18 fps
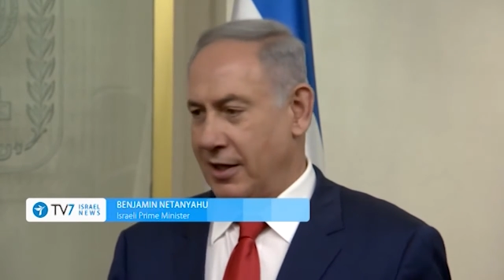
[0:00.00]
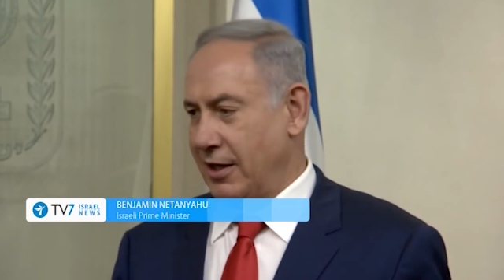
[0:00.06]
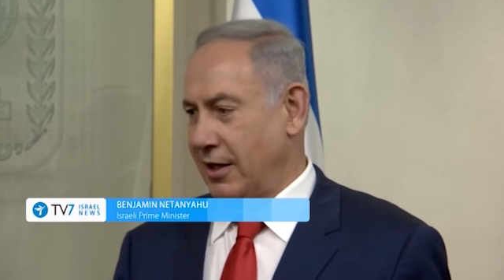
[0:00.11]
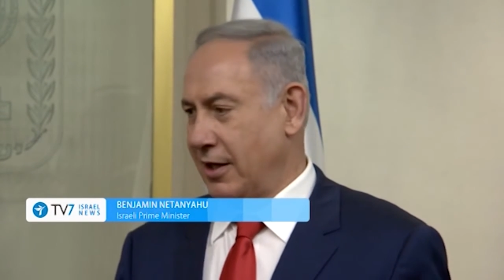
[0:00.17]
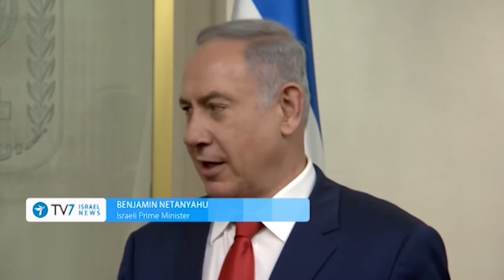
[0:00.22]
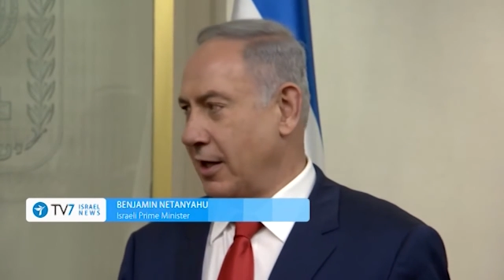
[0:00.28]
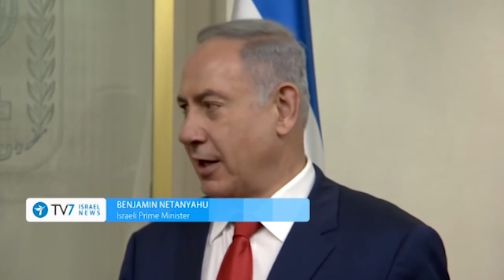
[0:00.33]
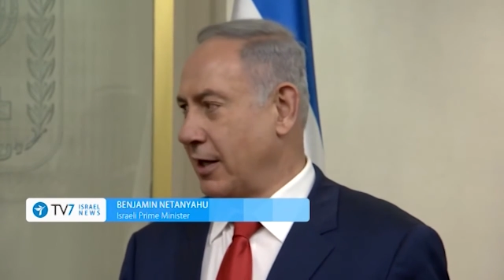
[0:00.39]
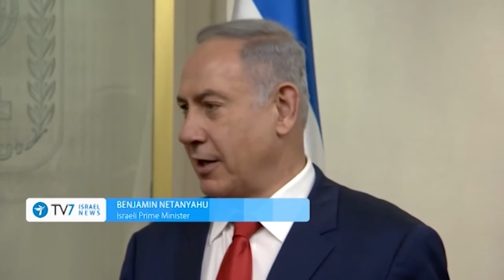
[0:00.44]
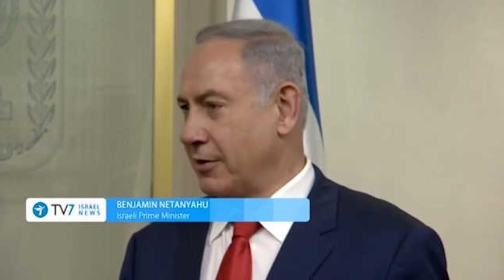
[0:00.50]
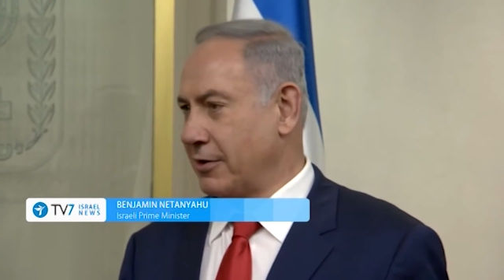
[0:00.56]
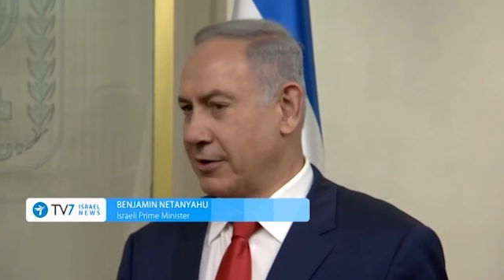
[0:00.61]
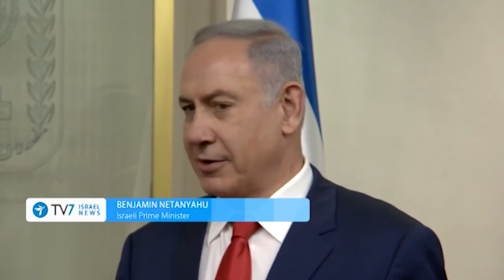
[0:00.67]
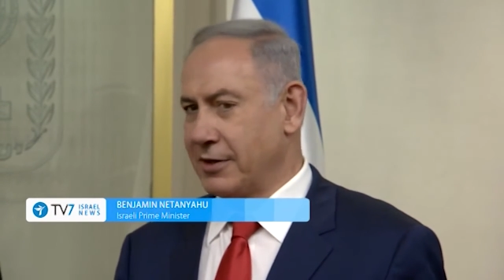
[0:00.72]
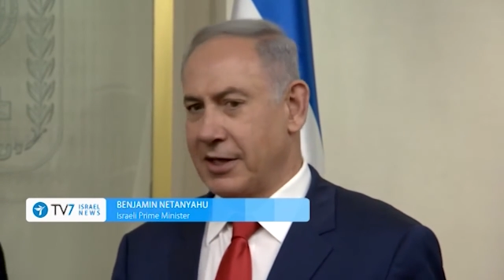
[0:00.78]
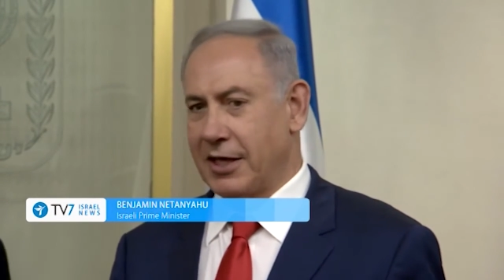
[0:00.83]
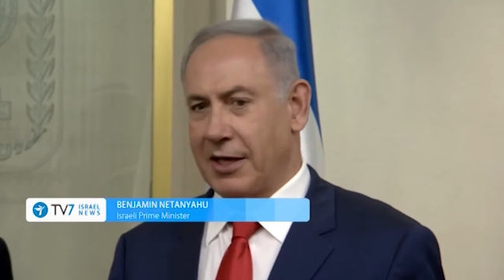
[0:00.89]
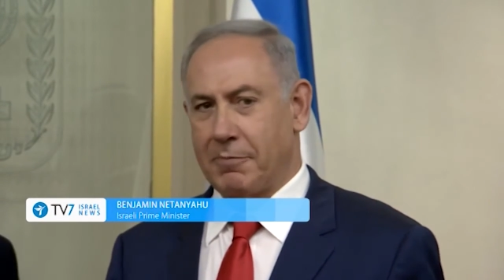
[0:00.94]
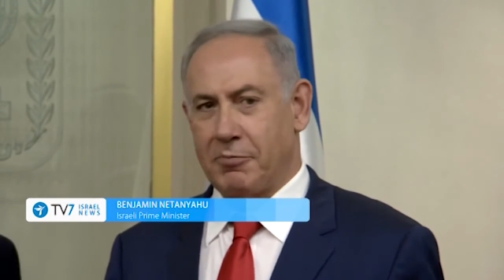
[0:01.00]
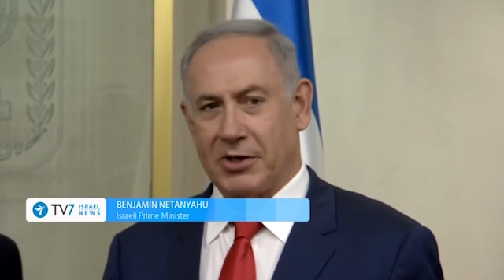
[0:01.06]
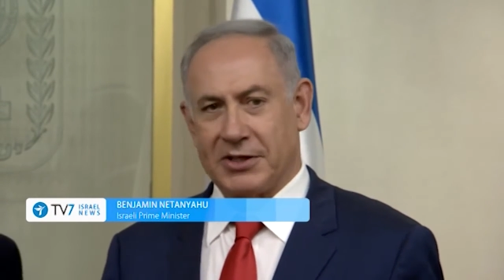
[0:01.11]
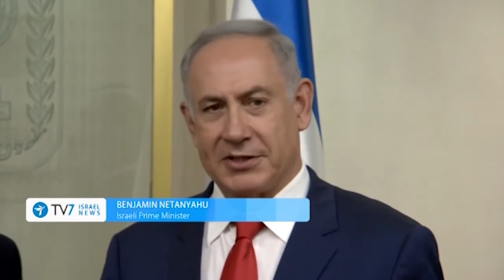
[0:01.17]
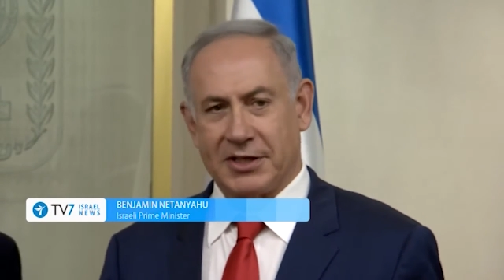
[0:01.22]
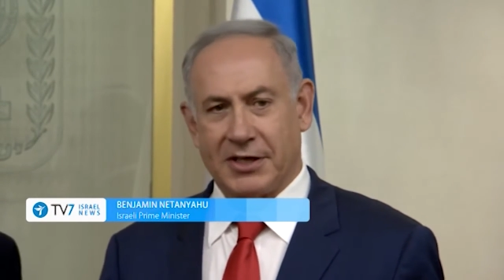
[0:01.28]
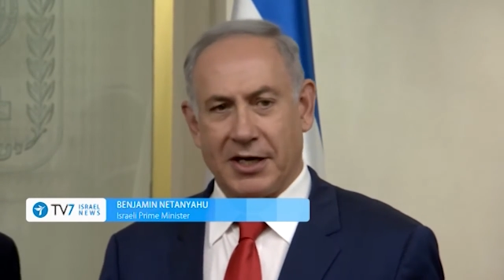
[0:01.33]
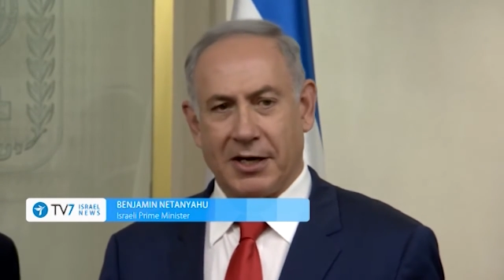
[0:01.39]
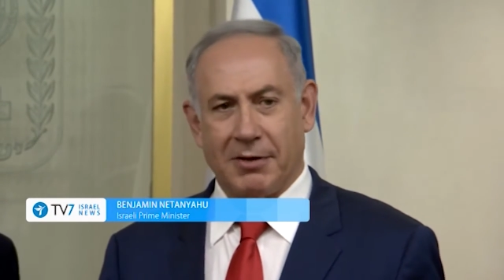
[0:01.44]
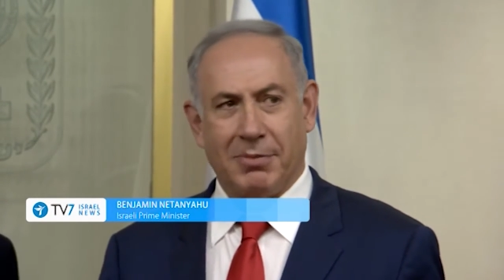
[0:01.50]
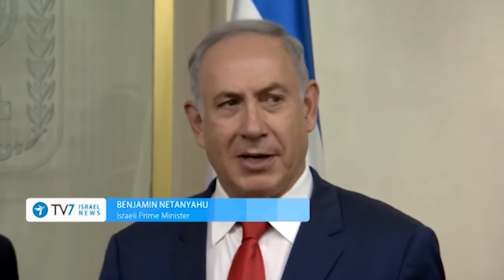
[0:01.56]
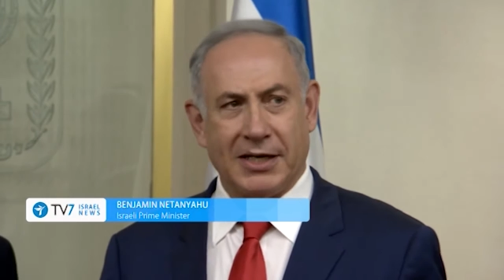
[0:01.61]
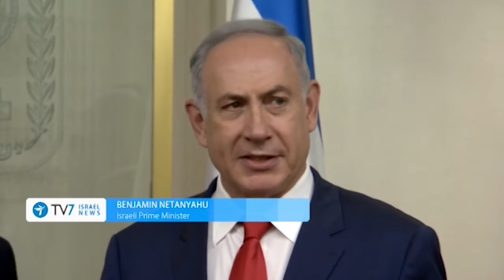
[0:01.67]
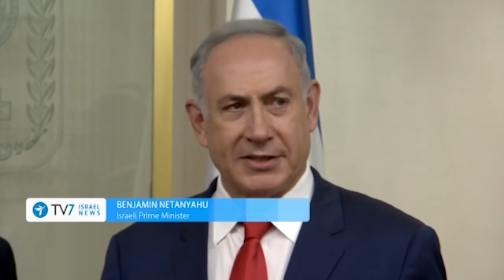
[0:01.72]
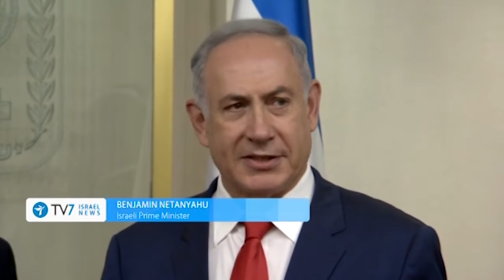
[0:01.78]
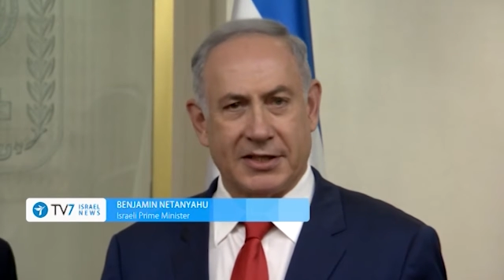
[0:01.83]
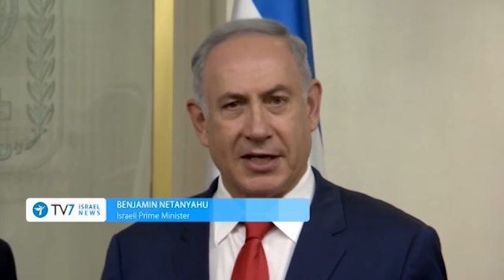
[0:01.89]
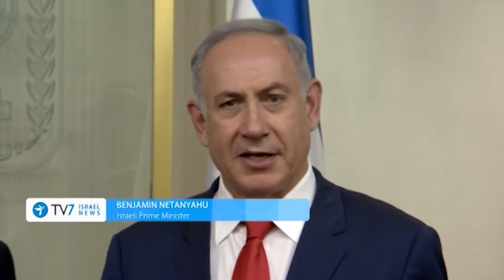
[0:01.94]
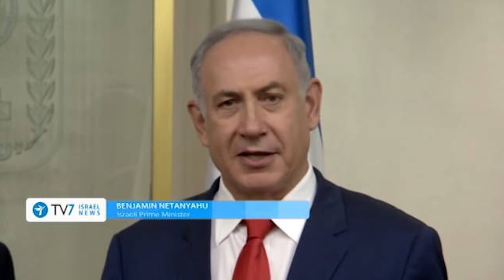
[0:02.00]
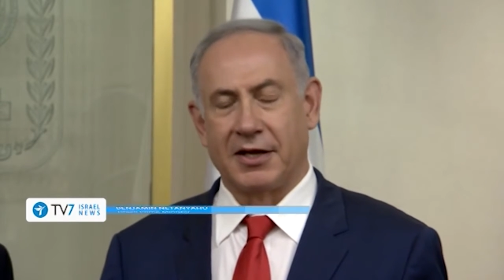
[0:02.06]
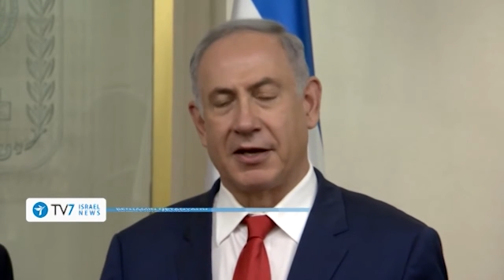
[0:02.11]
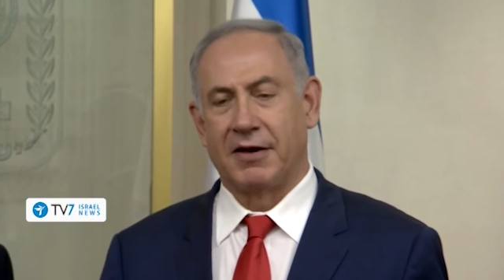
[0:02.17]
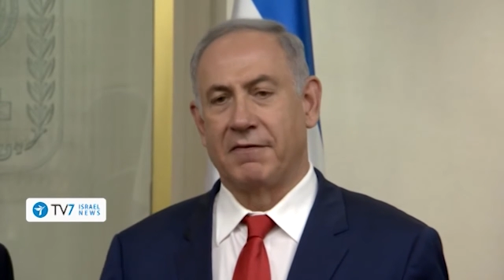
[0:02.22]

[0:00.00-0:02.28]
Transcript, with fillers: uh, I heard uh, President Abbas say that